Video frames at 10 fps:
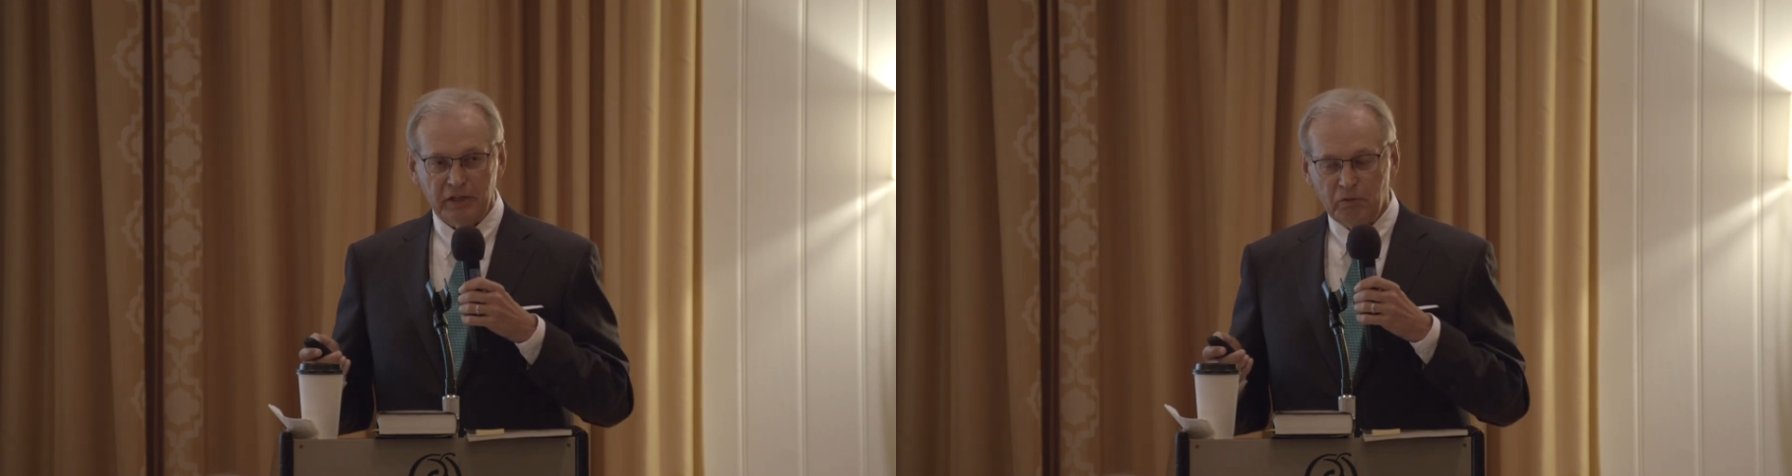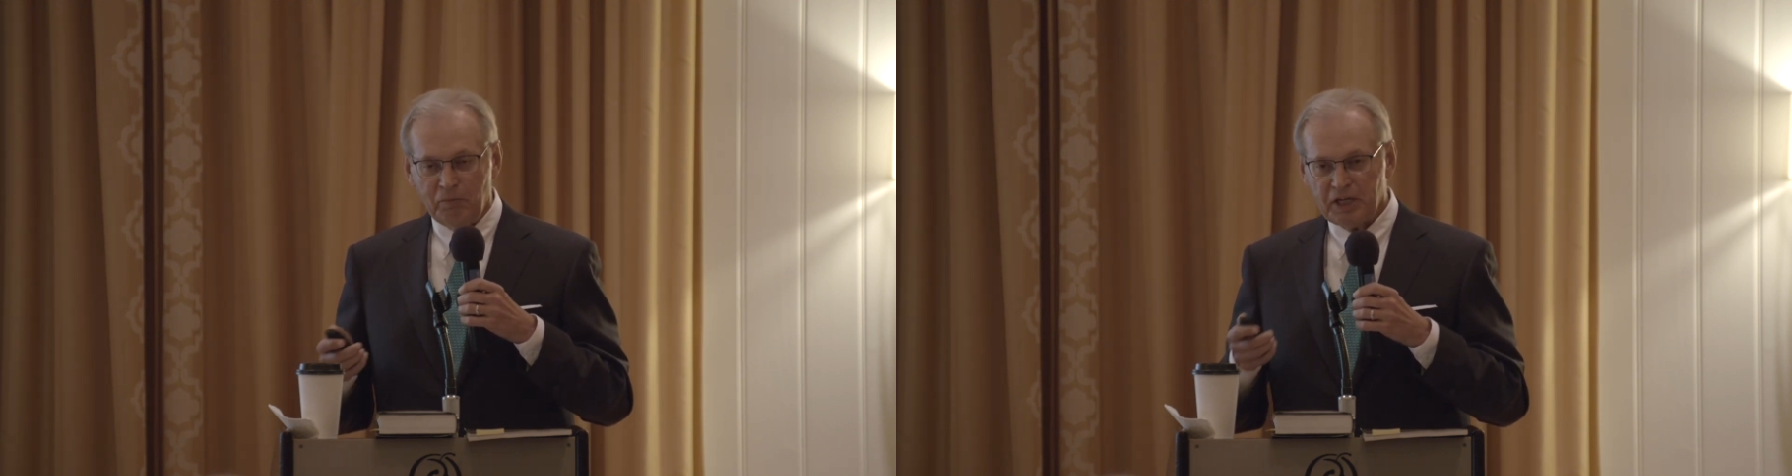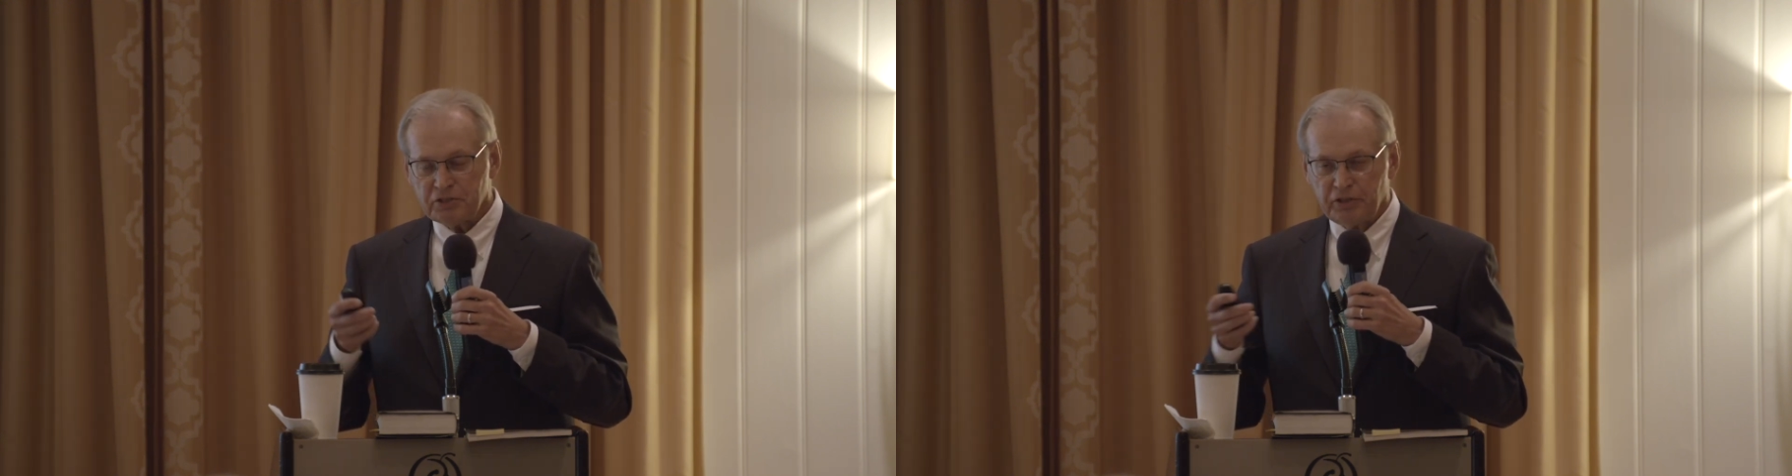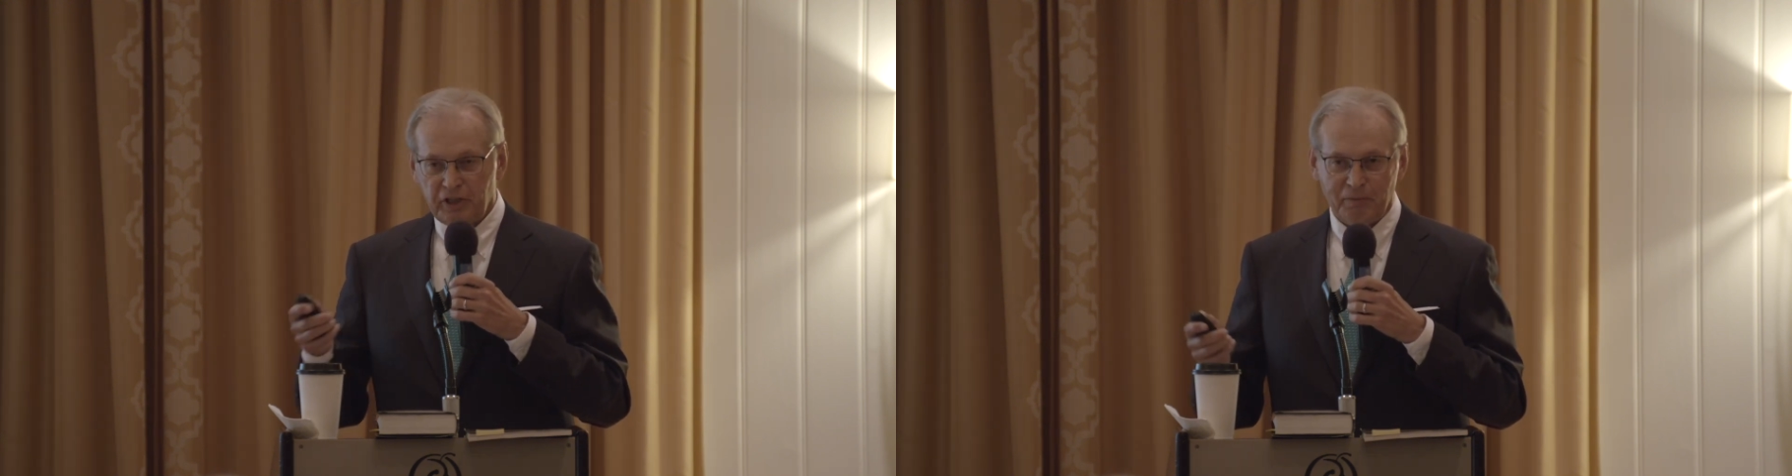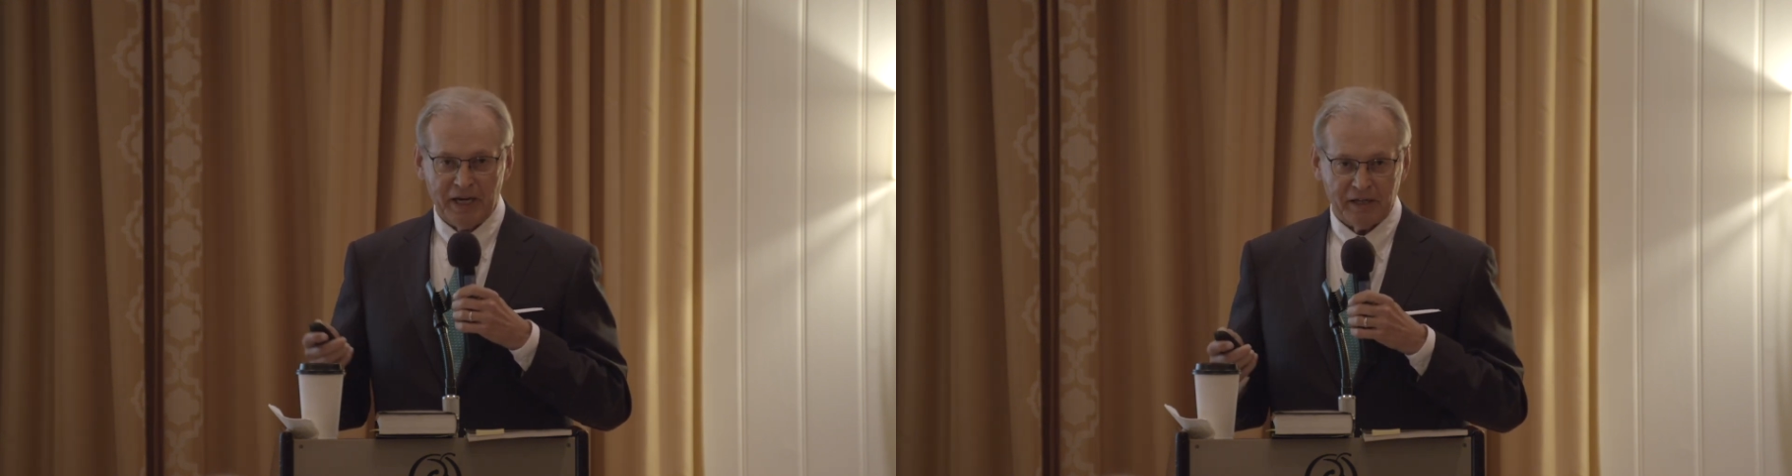You measure
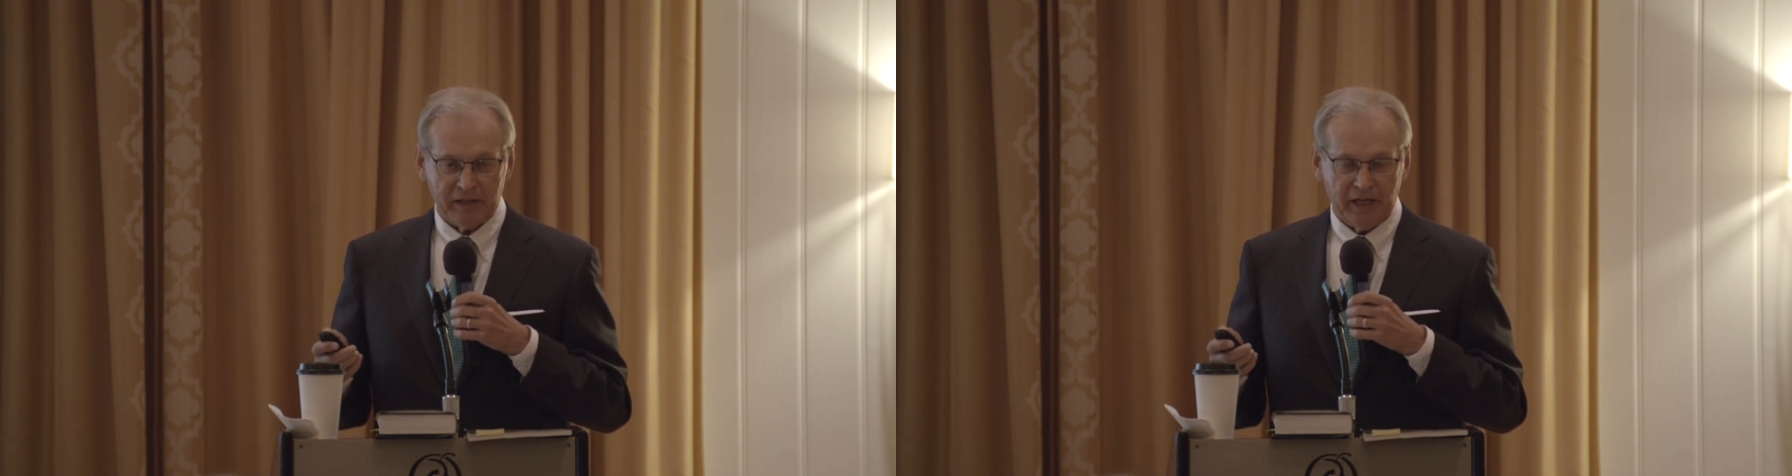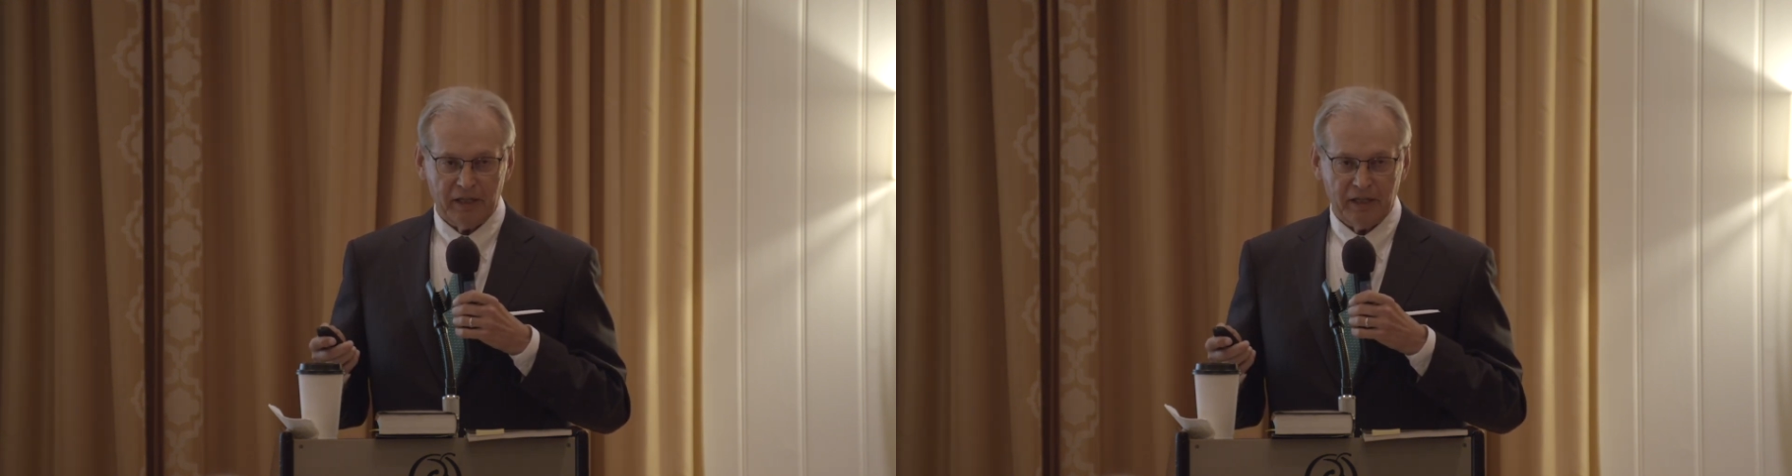the amount of the